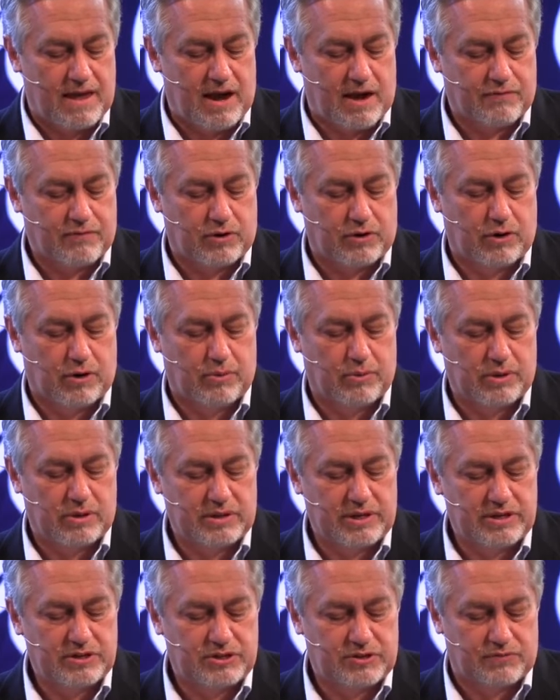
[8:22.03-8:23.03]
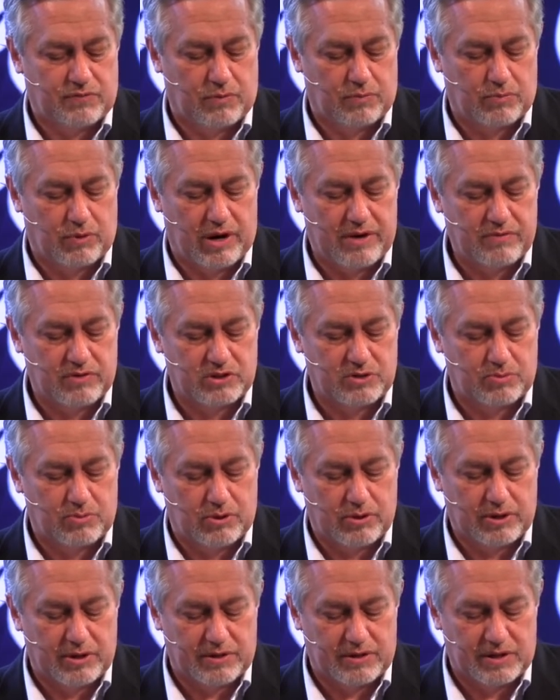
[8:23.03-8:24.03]
After her release from
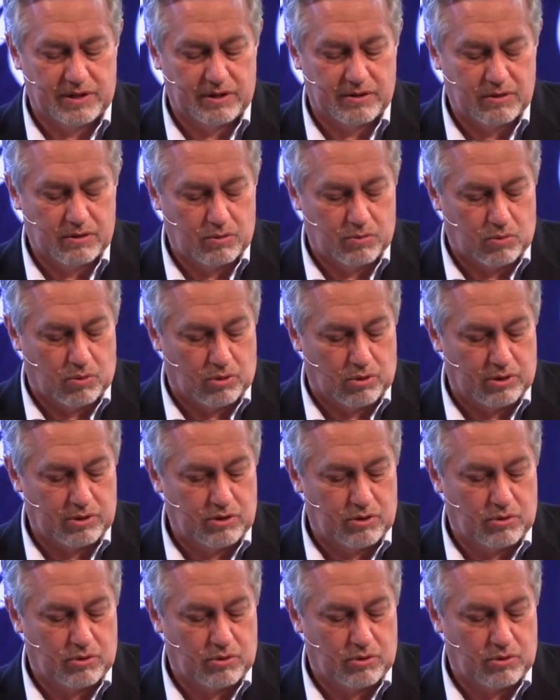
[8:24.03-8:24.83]
Ravensbrück at the end of the war,